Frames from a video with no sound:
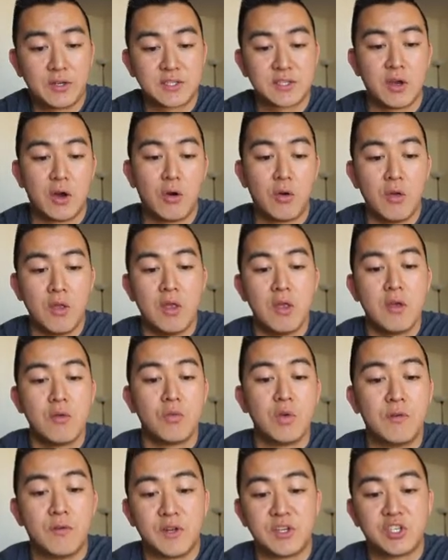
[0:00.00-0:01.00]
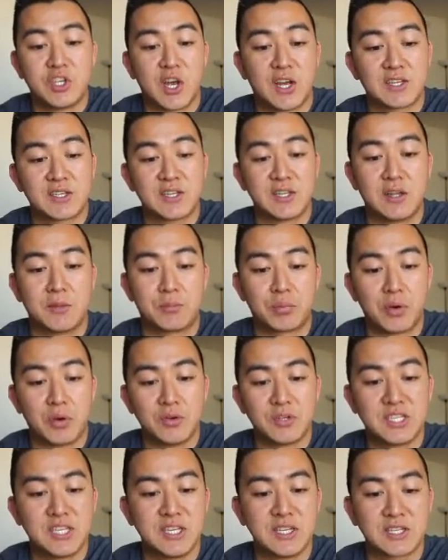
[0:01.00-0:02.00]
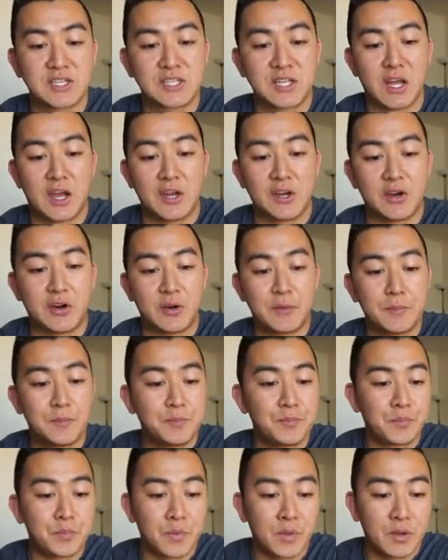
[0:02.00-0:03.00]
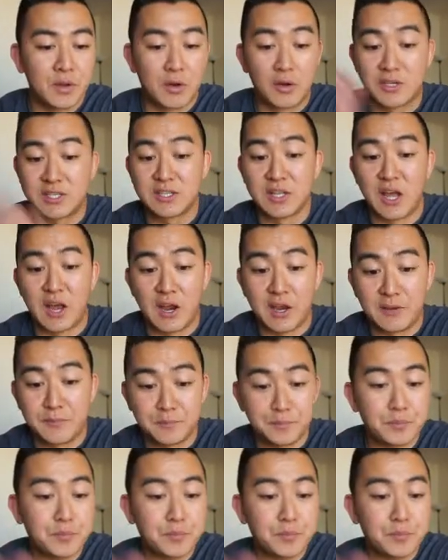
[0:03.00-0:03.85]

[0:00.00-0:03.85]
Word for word: So we've adjusted the protein slider or slide.